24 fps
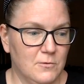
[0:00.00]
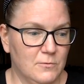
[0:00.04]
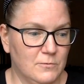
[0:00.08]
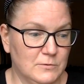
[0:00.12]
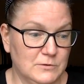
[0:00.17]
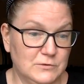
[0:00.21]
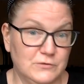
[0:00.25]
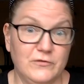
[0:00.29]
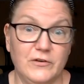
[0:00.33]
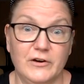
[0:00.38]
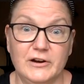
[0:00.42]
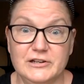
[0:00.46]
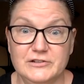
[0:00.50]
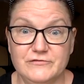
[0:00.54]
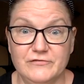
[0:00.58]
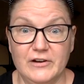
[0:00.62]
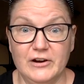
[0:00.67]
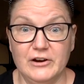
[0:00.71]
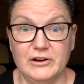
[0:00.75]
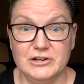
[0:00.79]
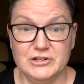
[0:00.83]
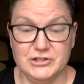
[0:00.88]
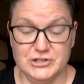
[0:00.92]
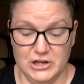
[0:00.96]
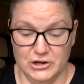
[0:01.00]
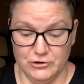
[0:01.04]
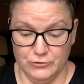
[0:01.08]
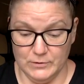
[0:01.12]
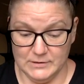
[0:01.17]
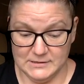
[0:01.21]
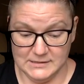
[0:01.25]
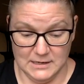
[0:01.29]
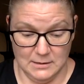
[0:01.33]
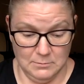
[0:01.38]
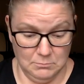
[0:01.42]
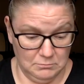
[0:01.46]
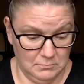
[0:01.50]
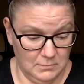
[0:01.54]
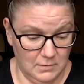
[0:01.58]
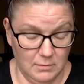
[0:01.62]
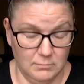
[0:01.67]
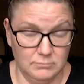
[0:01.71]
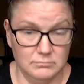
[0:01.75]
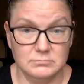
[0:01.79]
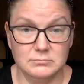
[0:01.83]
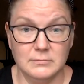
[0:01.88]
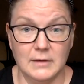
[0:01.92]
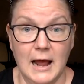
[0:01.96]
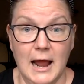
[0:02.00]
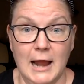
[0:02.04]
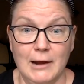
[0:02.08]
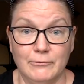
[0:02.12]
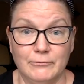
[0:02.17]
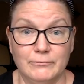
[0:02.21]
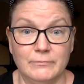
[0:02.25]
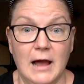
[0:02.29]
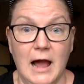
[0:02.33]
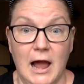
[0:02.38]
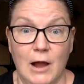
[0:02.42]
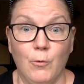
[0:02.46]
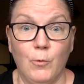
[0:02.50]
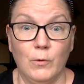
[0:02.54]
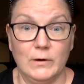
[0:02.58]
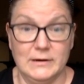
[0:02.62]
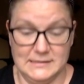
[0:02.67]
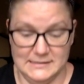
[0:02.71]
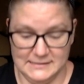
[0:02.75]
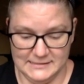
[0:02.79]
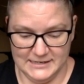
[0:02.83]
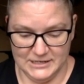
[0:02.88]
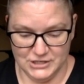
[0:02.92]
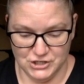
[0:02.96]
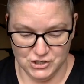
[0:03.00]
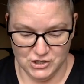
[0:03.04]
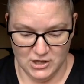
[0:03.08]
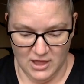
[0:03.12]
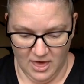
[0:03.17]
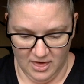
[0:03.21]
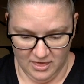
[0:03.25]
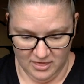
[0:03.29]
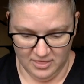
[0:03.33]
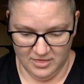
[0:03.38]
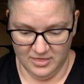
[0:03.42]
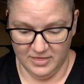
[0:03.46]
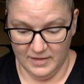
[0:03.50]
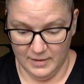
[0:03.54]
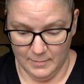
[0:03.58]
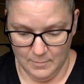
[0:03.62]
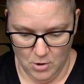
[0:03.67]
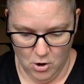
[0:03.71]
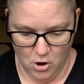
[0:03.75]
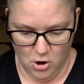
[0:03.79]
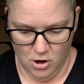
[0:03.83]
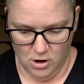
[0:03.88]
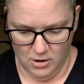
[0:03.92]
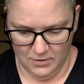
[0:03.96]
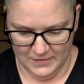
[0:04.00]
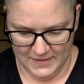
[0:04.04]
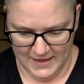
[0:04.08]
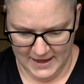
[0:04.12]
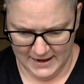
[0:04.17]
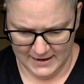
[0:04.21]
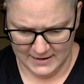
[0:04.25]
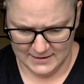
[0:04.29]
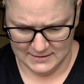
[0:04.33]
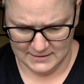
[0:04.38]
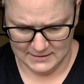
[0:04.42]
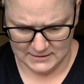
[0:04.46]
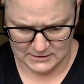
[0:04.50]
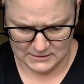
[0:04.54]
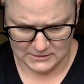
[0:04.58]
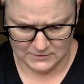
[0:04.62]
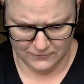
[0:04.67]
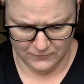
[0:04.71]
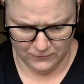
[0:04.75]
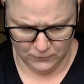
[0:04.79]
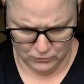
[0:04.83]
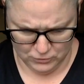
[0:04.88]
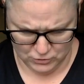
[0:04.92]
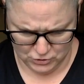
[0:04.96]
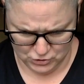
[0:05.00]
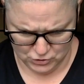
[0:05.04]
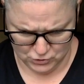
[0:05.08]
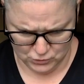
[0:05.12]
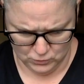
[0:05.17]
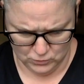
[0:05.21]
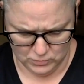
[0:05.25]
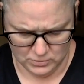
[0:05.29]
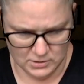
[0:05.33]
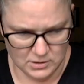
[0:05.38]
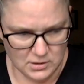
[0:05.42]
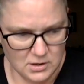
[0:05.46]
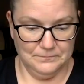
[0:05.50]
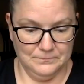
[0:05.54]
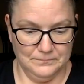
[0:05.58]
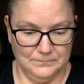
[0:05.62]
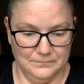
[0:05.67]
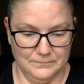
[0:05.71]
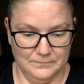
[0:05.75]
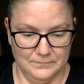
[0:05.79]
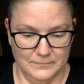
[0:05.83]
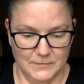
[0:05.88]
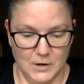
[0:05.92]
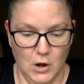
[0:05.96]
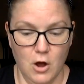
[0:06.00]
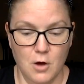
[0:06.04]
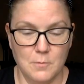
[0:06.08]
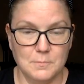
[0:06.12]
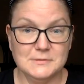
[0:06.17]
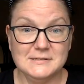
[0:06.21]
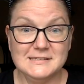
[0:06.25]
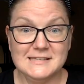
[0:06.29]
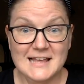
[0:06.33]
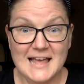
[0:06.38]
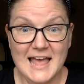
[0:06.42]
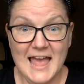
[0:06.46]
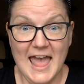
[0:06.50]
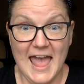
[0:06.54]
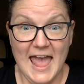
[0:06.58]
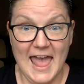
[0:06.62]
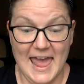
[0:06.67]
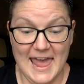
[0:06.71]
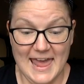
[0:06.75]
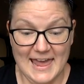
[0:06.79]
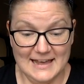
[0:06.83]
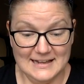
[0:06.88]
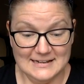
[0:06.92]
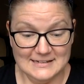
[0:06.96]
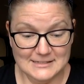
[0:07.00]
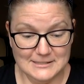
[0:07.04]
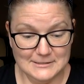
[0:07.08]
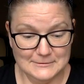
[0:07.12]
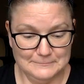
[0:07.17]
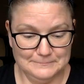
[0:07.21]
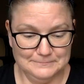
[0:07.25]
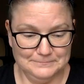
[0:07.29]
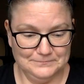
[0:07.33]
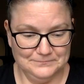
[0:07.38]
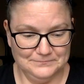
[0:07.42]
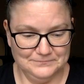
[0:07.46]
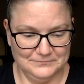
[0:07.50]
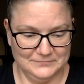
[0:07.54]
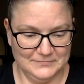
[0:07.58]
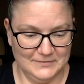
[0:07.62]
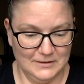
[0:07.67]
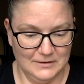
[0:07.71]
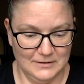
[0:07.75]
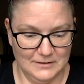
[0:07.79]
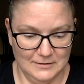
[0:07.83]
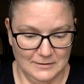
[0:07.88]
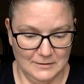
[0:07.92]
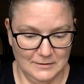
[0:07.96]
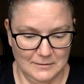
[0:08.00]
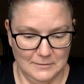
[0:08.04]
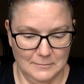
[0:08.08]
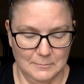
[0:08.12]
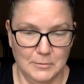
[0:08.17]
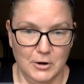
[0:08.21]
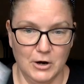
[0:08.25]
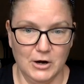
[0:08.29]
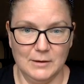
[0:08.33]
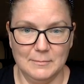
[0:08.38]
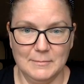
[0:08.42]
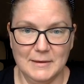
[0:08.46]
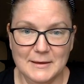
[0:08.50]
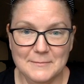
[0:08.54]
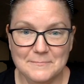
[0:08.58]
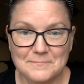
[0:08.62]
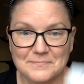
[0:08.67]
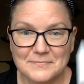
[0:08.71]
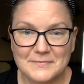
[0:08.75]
was very, very generous. And I, I want to stitch them all. That is for sure. Oops. And, pardon me,